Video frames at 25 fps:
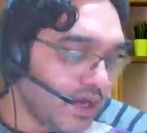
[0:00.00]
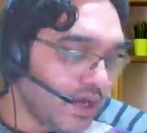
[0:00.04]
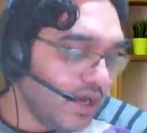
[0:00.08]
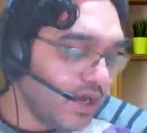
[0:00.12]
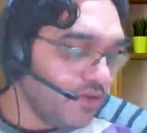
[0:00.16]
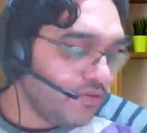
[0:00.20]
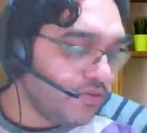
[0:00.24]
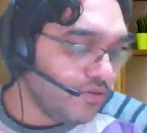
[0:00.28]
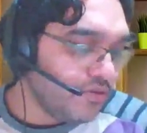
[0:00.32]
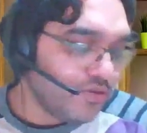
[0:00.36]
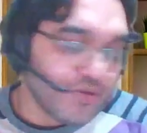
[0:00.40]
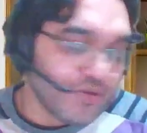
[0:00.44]

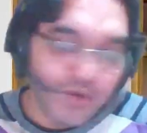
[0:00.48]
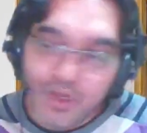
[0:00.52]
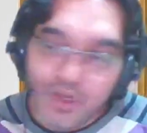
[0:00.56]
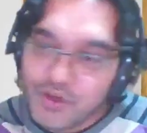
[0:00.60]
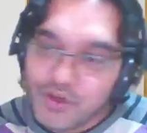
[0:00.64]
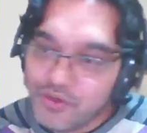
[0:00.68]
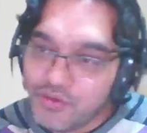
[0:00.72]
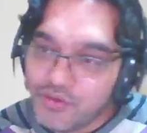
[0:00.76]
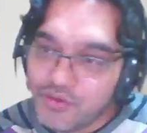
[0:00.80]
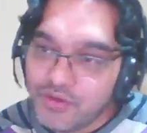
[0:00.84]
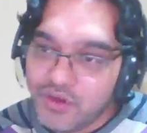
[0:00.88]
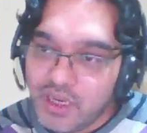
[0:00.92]
I would go
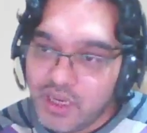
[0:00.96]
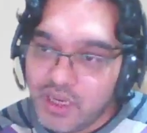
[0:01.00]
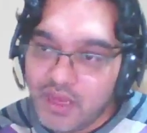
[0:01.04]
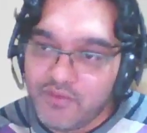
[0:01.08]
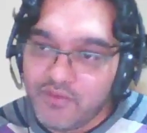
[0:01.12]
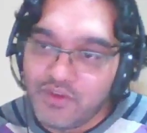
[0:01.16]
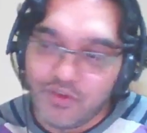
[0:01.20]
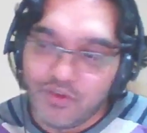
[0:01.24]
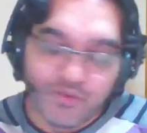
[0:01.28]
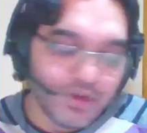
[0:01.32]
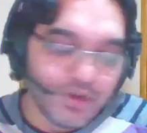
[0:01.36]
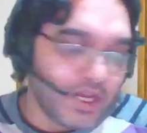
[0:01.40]
into
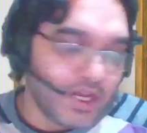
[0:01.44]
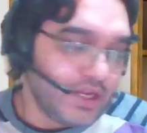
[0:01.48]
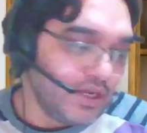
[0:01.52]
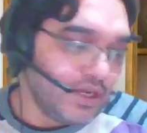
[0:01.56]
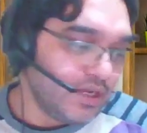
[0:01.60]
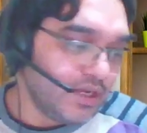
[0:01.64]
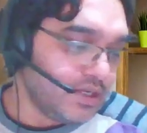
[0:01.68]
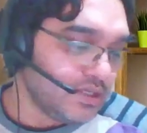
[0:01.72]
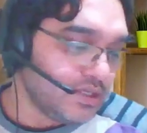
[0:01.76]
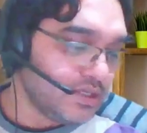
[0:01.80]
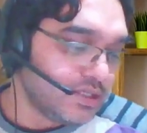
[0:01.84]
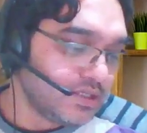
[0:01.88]
Dev
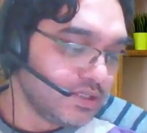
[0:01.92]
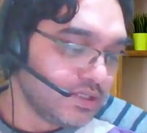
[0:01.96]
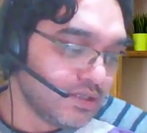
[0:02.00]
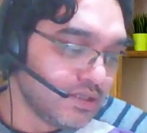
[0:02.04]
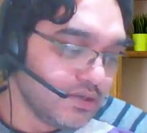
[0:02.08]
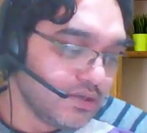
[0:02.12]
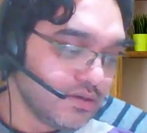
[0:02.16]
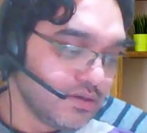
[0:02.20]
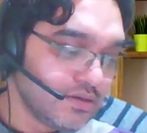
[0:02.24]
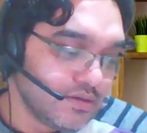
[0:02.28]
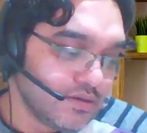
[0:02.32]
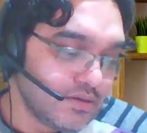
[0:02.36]
United.
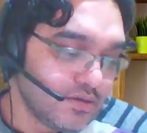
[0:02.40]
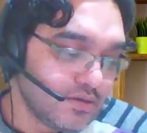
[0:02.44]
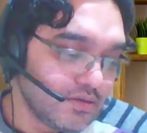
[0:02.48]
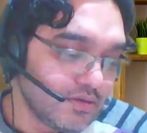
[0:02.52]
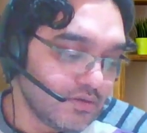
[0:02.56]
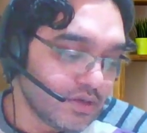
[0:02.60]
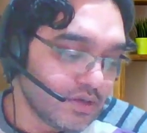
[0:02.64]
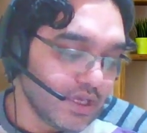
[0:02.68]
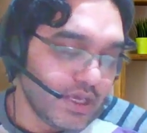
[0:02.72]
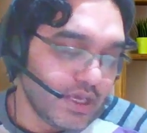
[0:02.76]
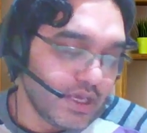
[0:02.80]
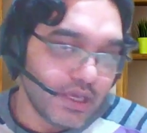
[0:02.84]

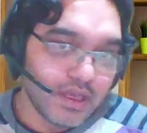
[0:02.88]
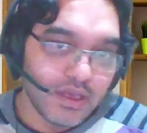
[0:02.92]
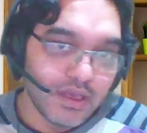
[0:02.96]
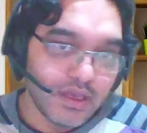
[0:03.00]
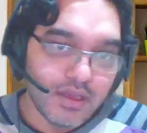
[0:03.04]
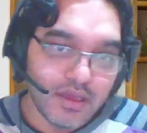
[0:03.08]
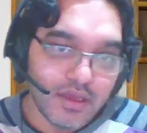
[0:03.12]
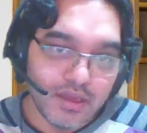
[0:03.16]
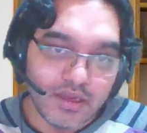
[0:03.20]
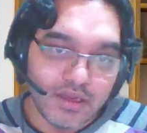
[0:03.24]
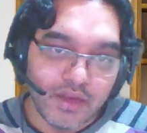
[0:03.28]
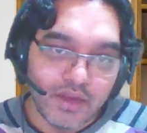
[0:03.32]
Okay,
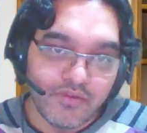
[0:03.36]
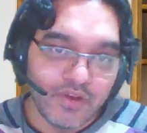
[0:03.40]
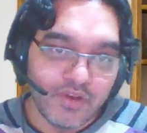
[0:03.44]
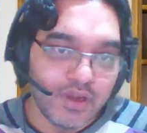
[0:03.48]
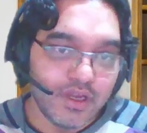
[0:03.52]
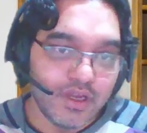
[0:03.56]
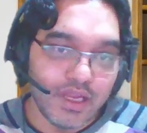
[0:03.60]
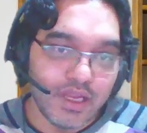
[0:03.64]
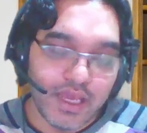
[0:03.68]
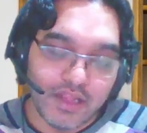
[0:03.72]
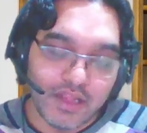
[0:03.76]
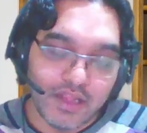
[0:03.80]

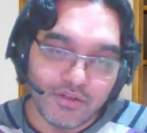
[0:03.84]
definitely